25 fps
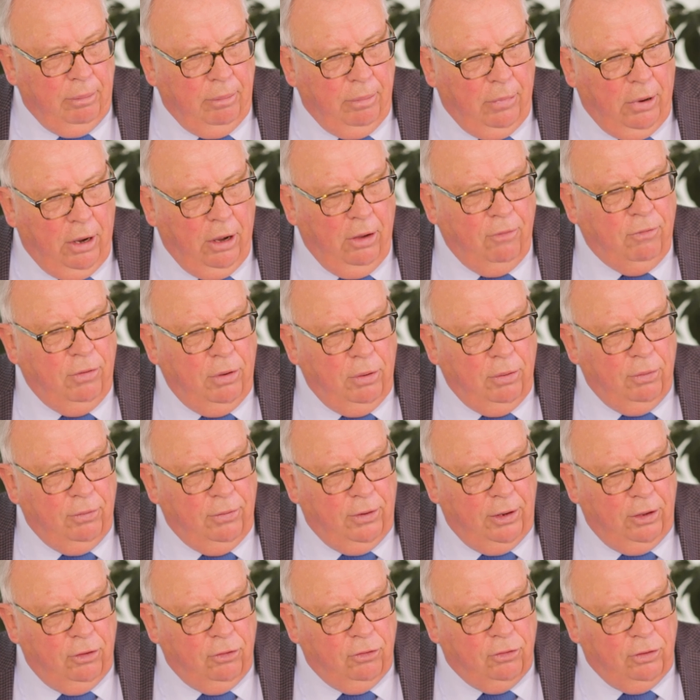my view
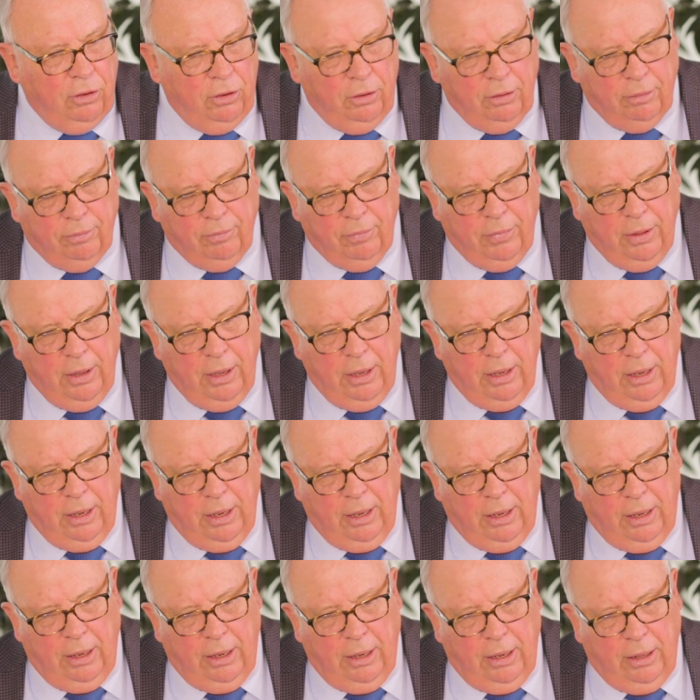of it is, look,
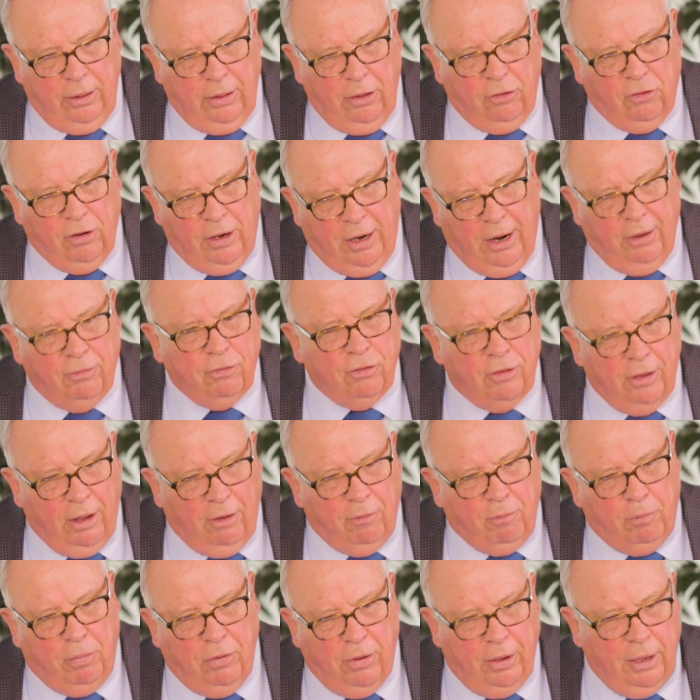there's enough
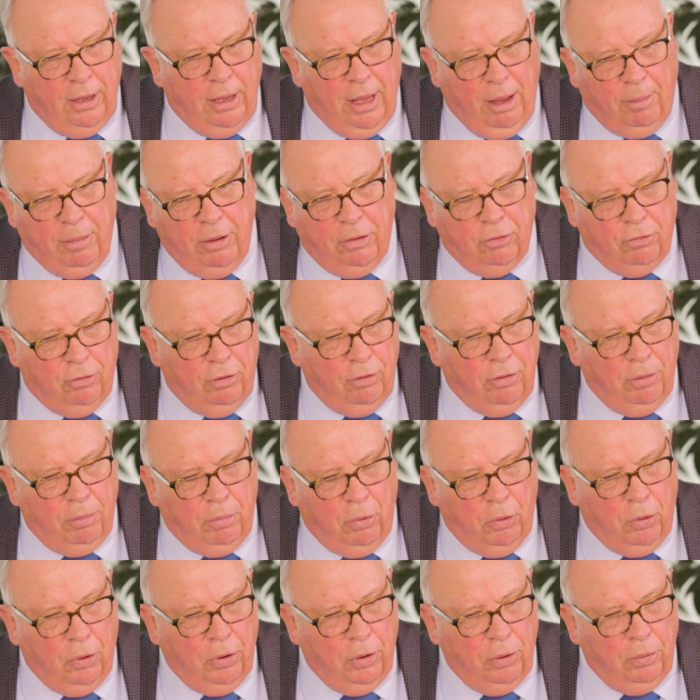stuff coming through the
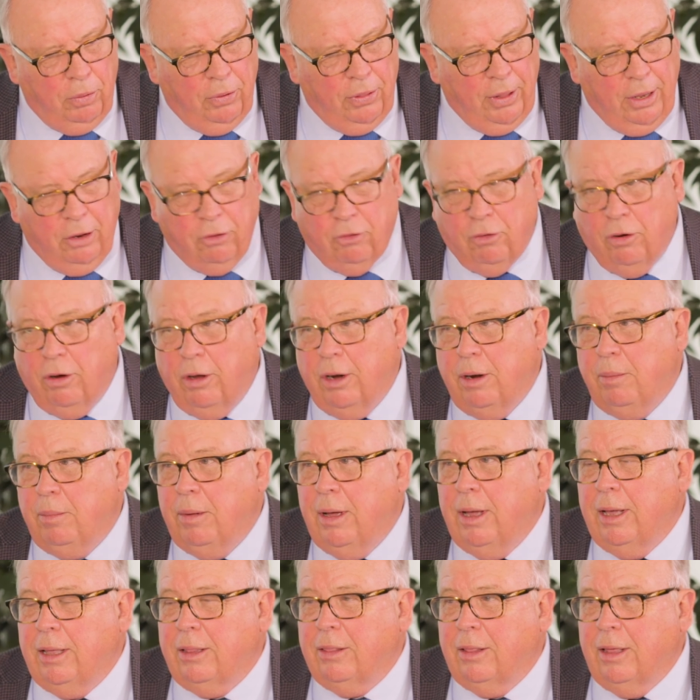border without trying to
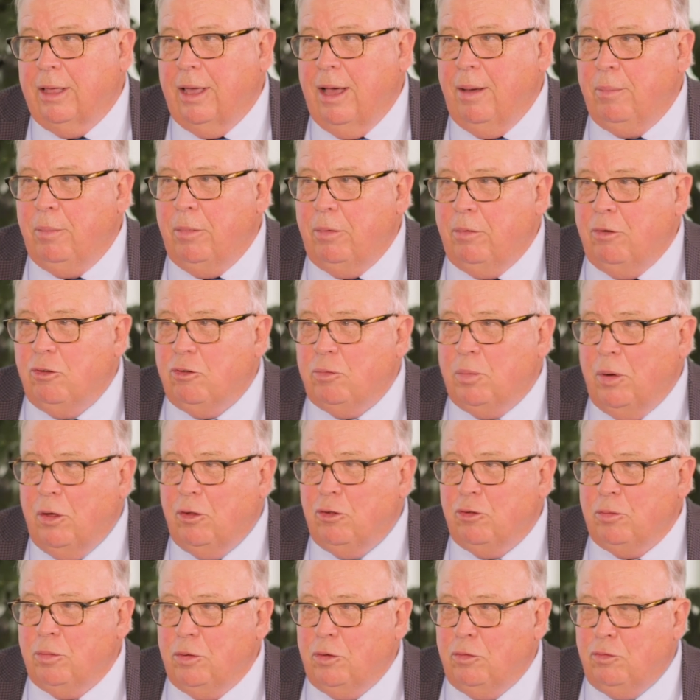make the government
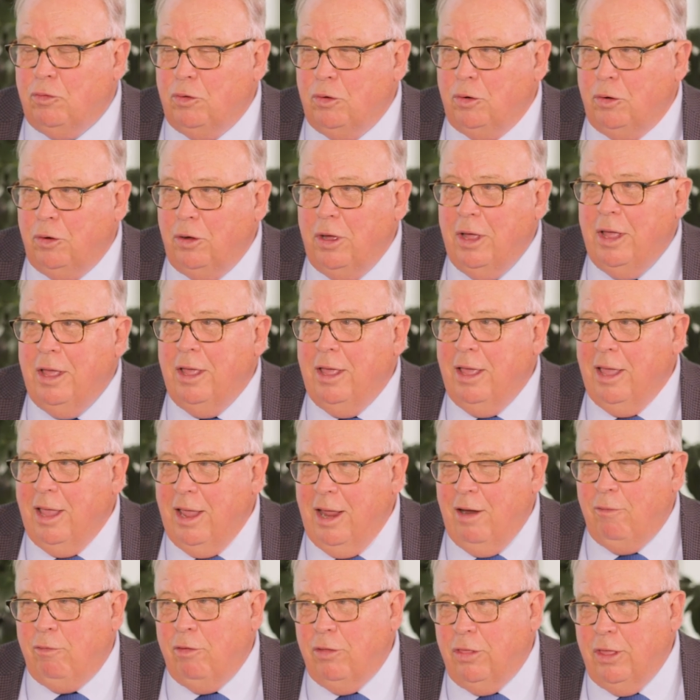responsible for
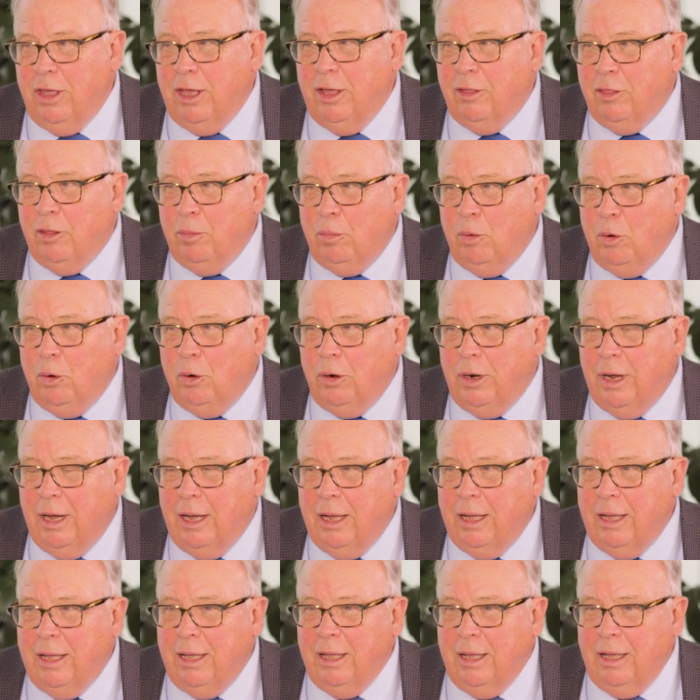everything at the
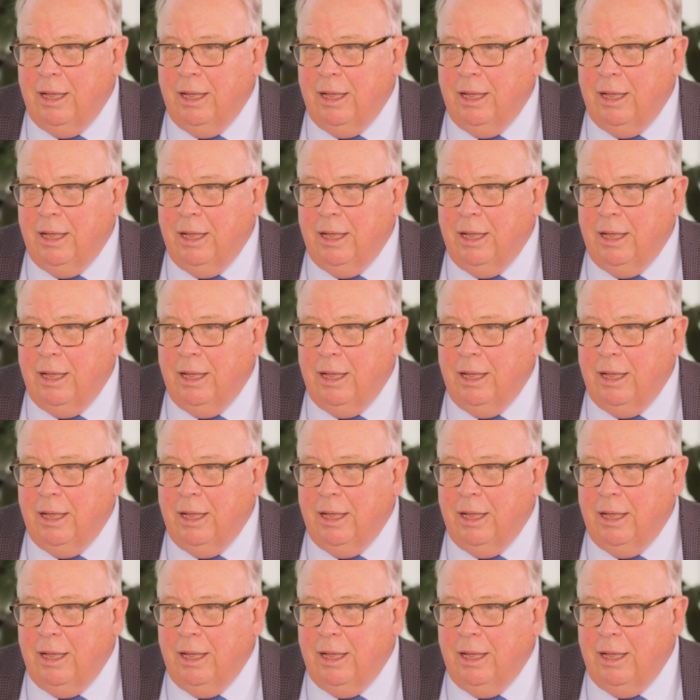border.